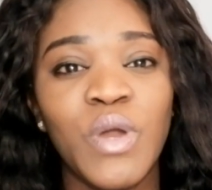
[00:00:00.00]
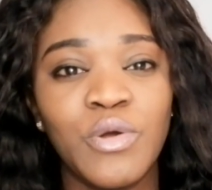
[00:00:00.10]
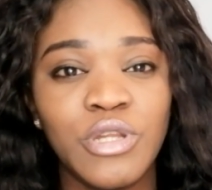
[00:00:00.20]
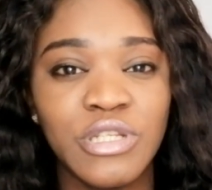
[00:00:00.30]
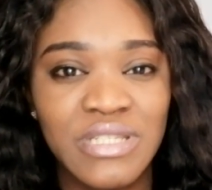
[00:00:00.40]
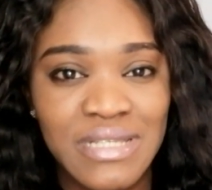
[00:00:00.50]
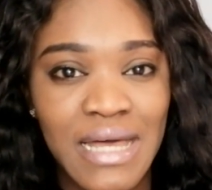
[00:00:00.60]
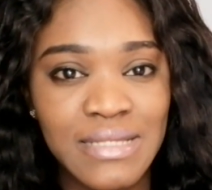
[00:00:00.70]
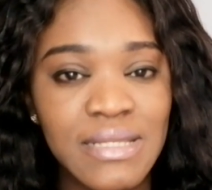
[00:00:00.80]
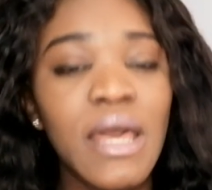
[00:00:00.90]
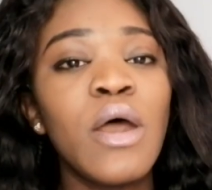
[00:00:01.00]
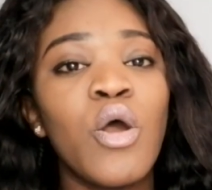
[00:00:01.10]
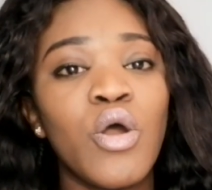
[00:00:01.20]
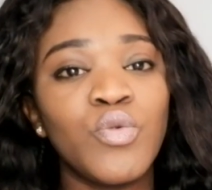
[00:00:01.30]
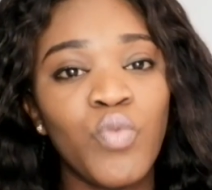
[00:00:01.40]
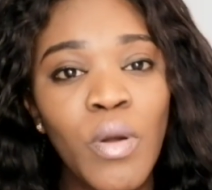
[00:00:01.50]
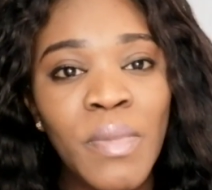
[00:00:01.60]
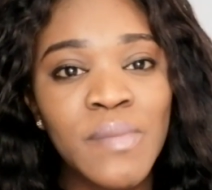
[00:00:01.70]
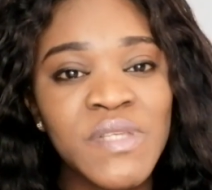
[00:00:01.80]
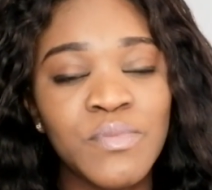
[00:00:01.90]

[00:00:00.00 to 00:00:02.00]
We are going to discuss on warm-ups.